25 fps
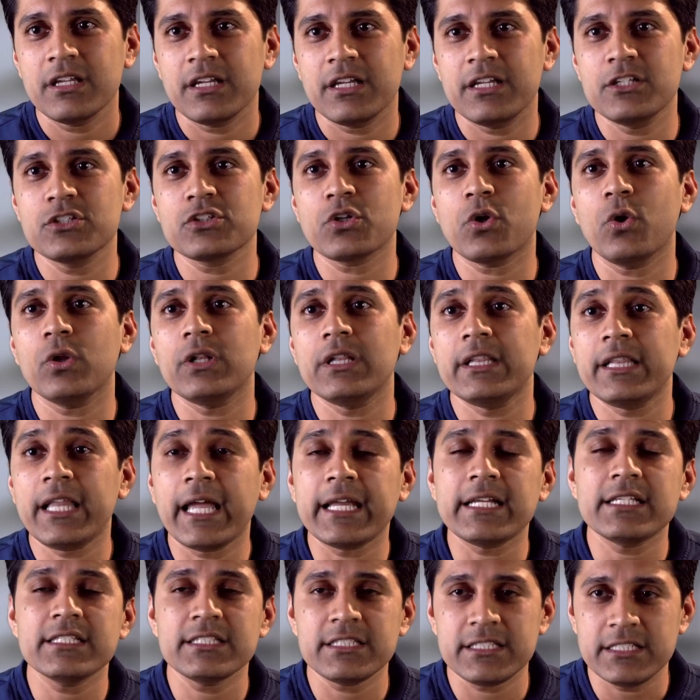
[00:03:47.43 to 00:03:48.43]
It's called
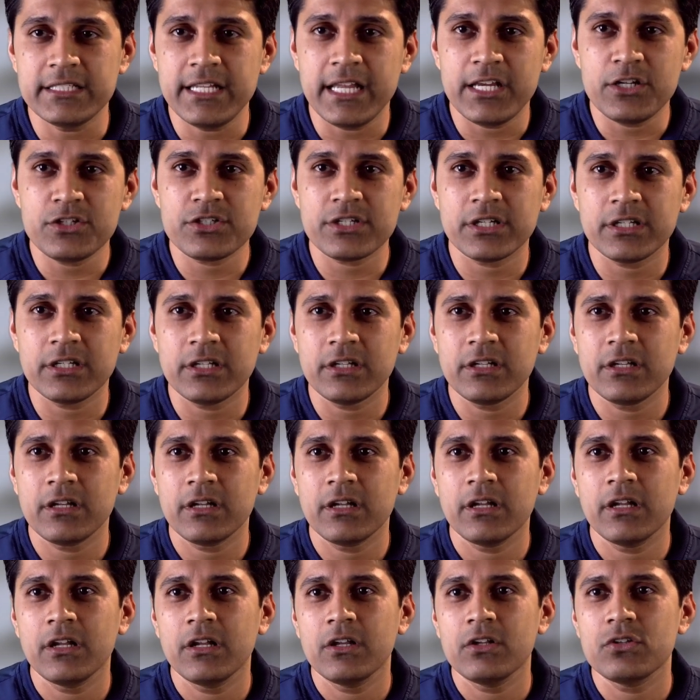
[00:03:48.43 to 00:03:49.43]
light sedation,
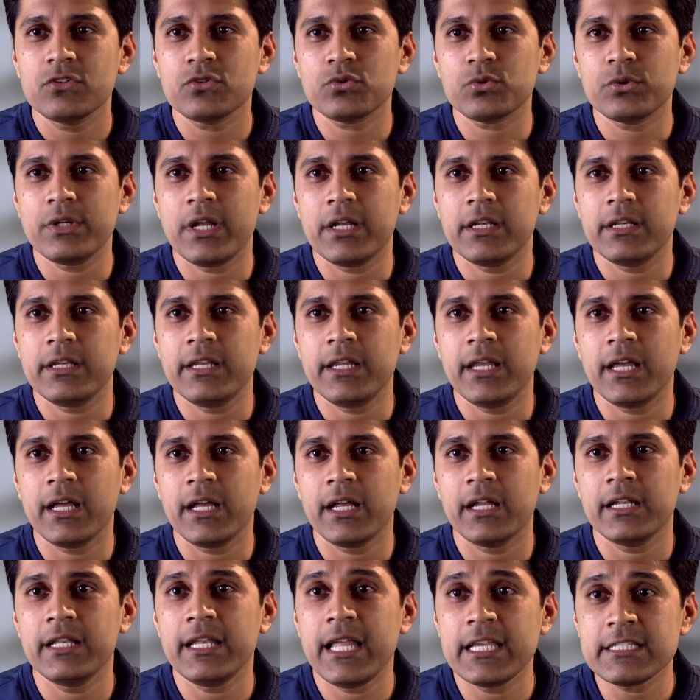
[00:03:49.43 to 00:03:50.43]
so that they
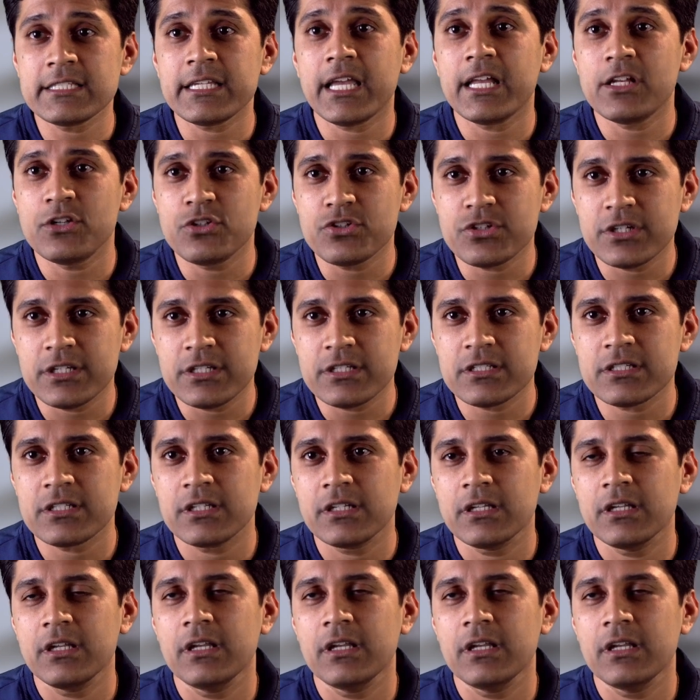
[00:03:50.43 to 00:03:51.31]
are less anxious.